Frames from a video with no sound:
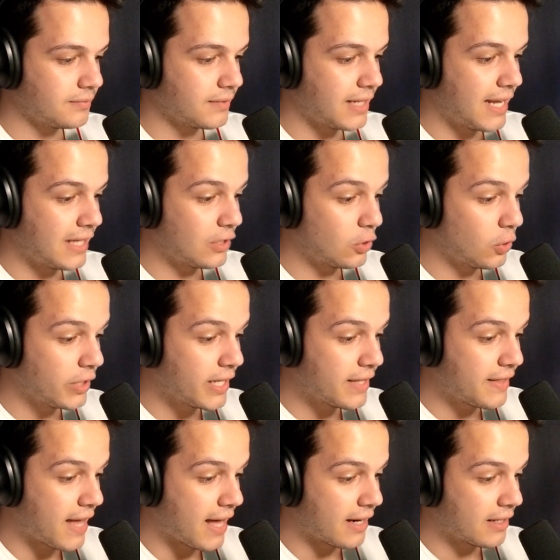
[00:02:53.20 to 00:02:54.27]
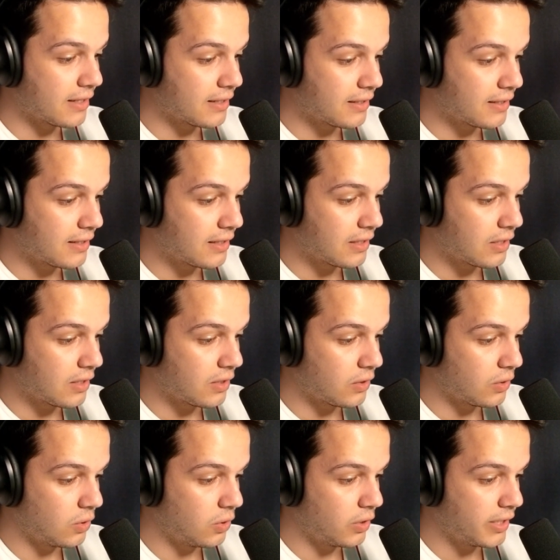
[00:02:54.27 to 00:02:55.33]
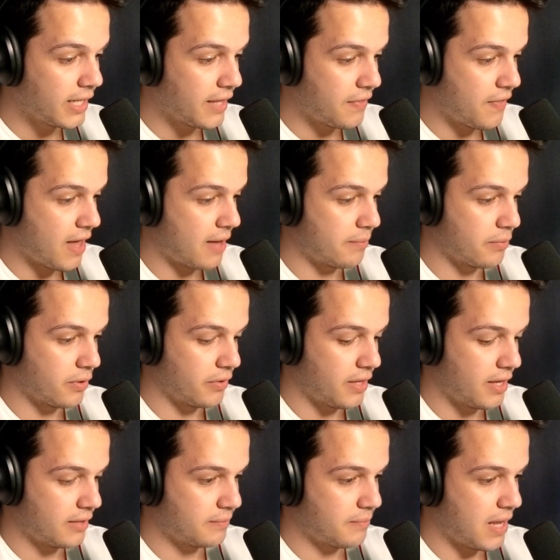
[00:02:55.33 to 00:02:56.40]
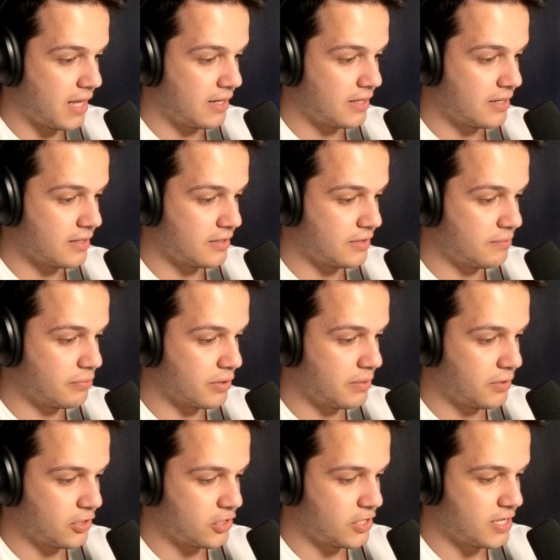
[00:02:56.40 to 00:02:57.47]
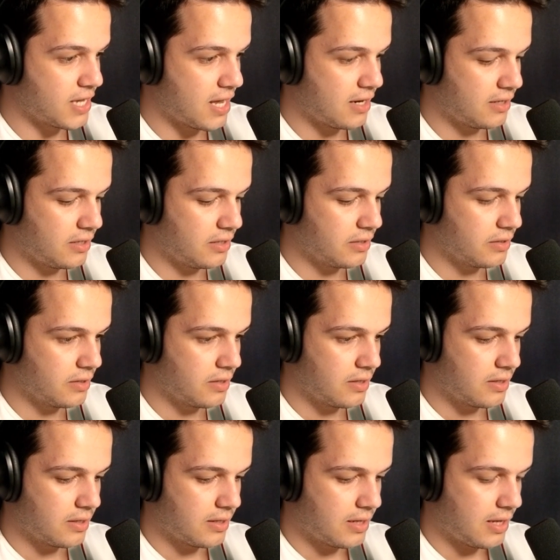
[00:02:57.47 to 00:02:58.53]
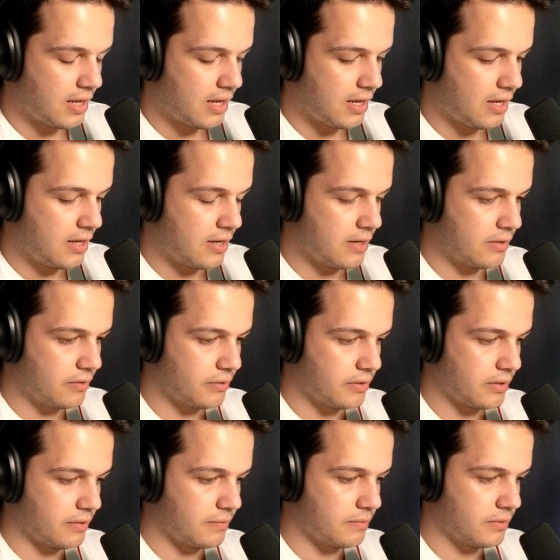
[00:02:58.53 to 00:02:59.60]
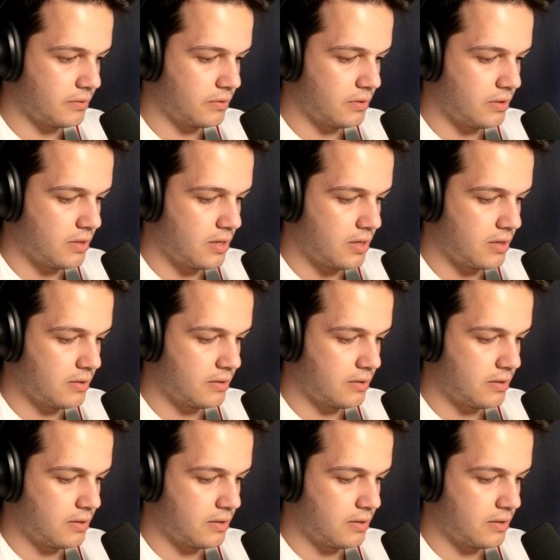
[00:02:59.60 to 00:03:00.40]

And look at that. Look at that, bro. That bandit is pretty much dead here. And okay, let's go ahead.